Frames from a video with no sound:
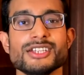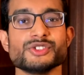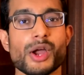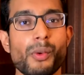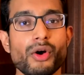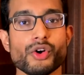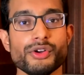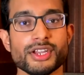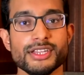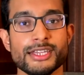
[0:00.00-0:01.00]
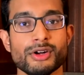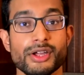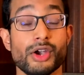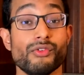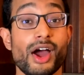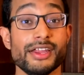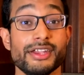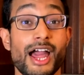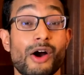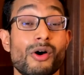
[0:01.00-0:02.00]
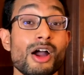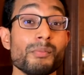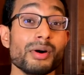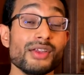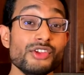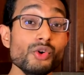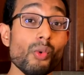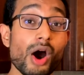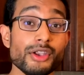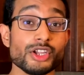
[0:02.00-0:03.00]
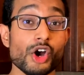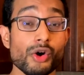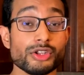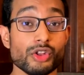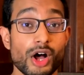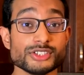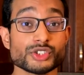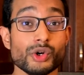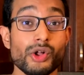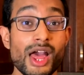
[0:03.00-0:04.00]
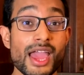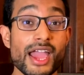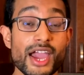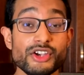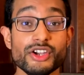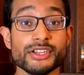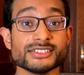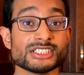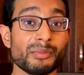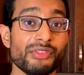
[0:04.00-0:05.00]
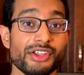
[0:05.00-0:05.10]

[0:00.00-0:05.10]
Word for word: so I won't go into detail in it right now. But if you want to go into law school and you're into some of the